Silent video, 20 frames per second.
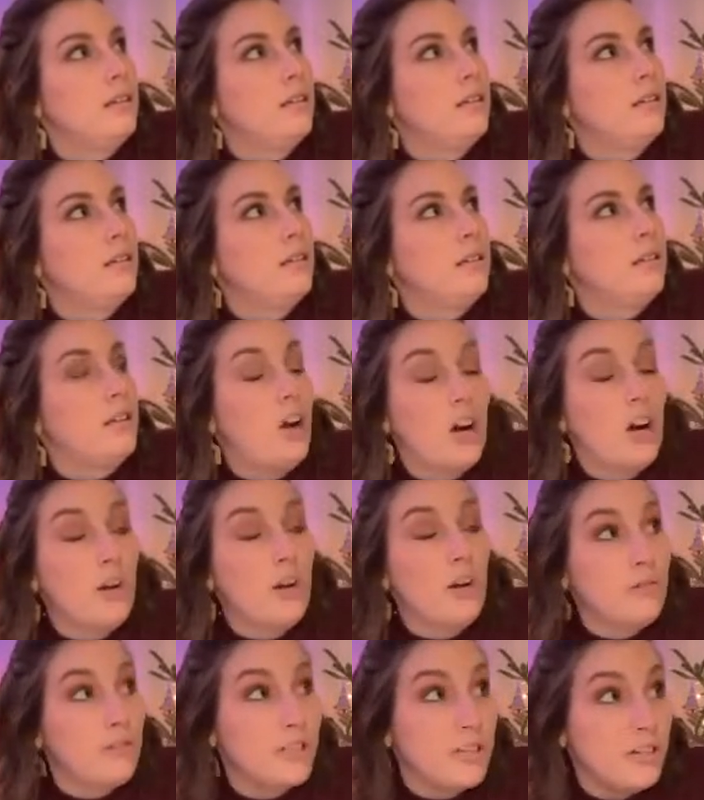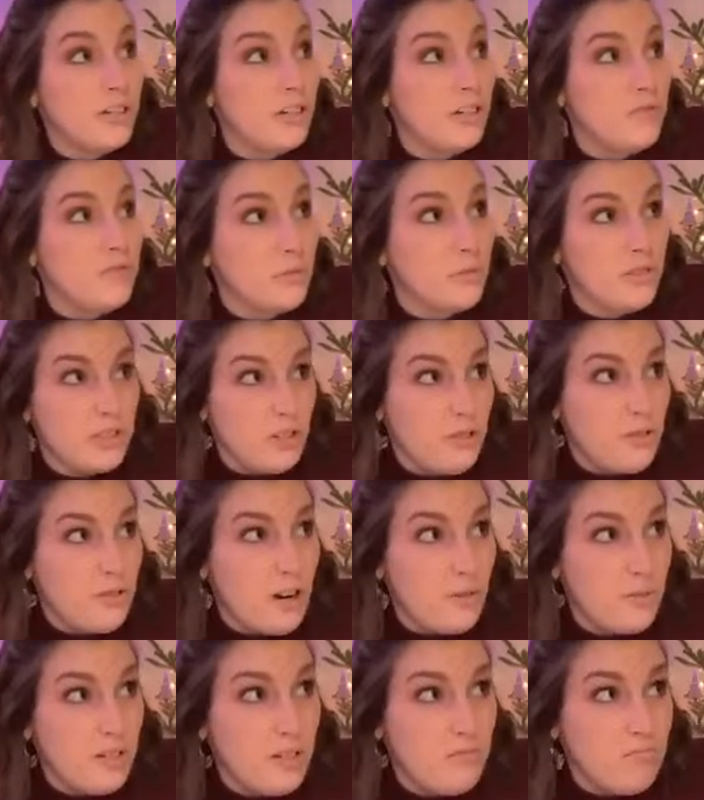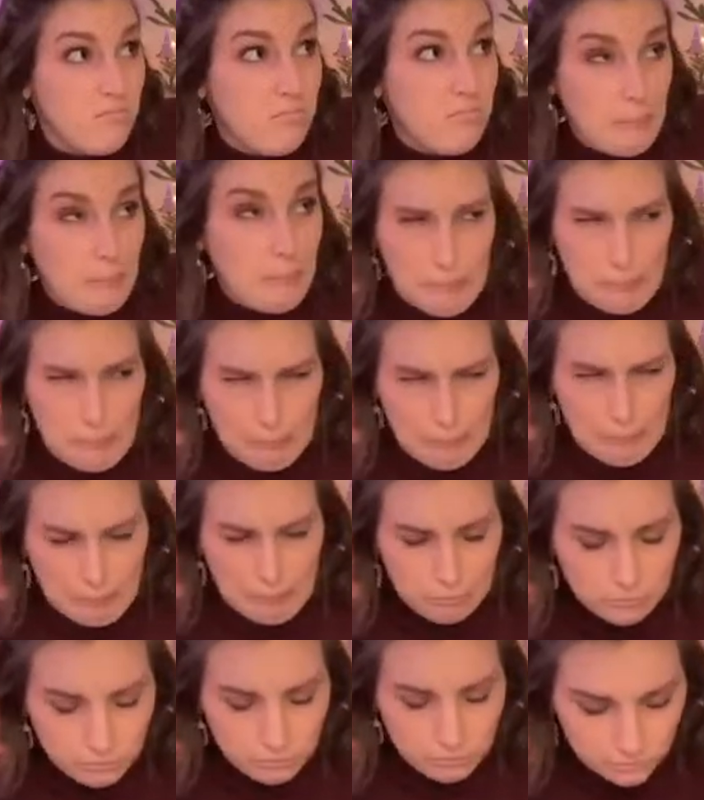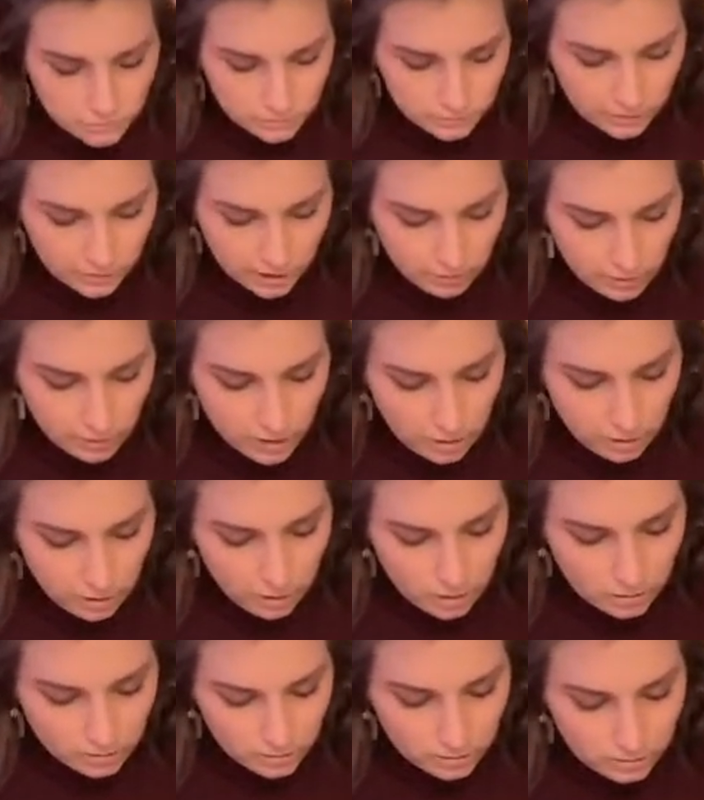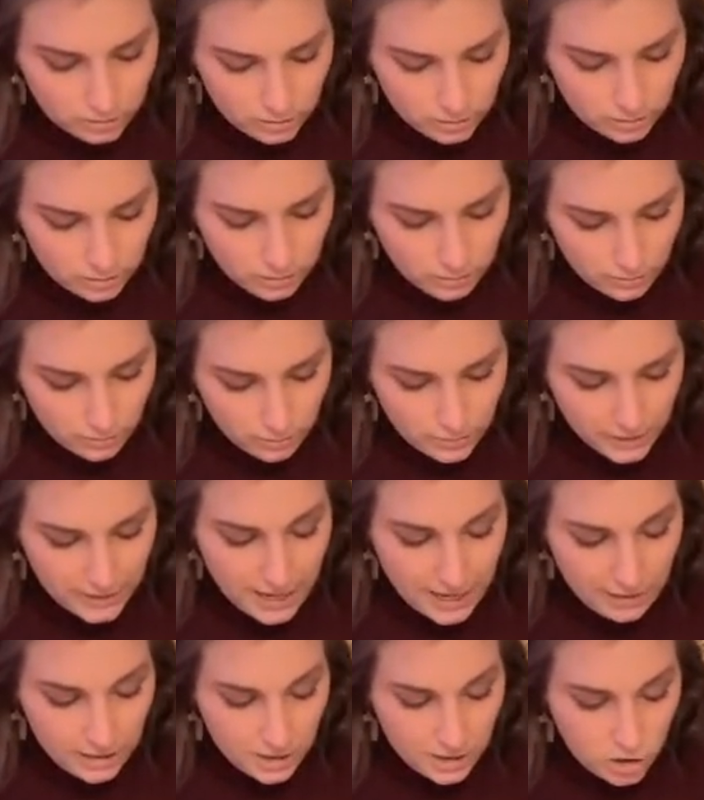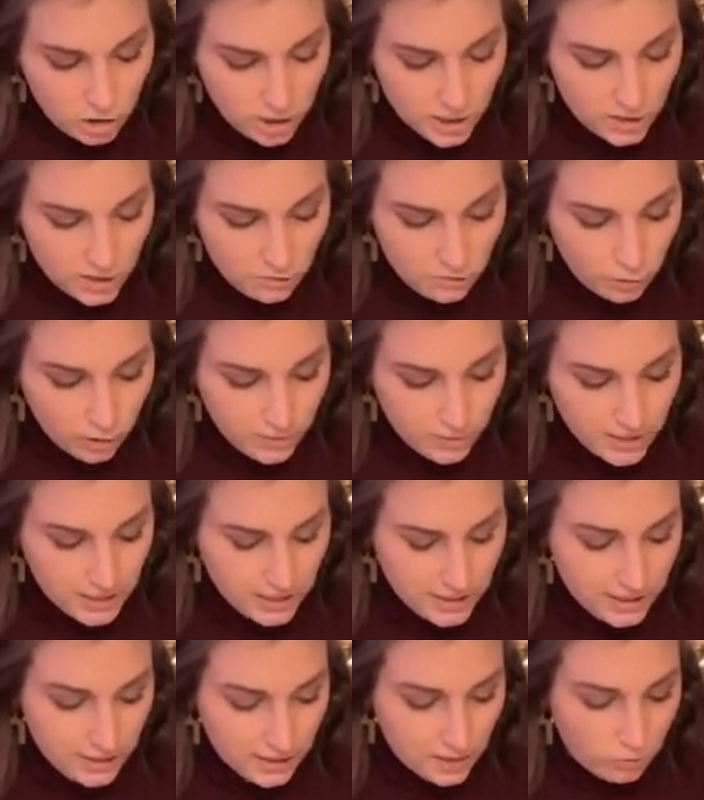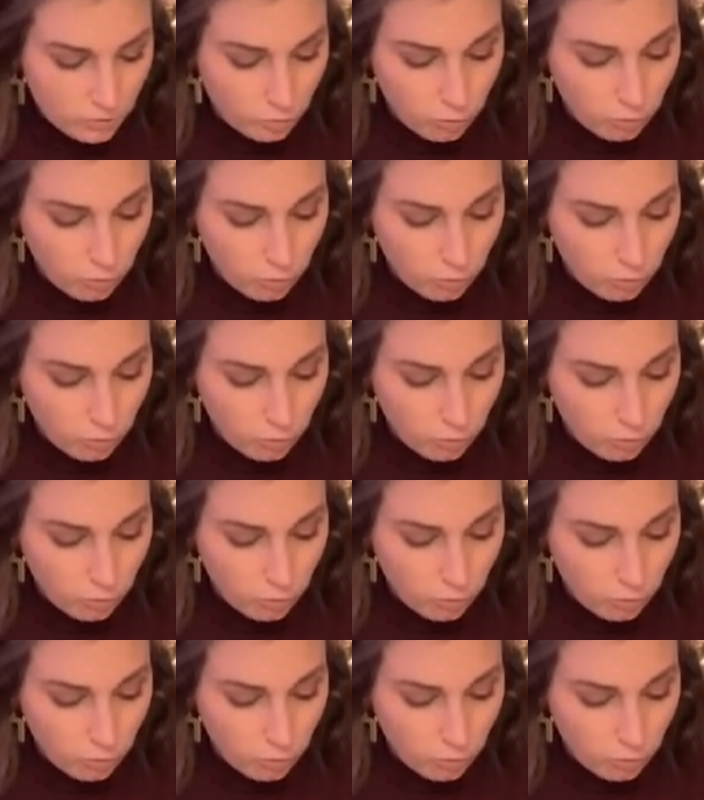The Army Reserve Army. I forget what they're called. But now he's transformed it into this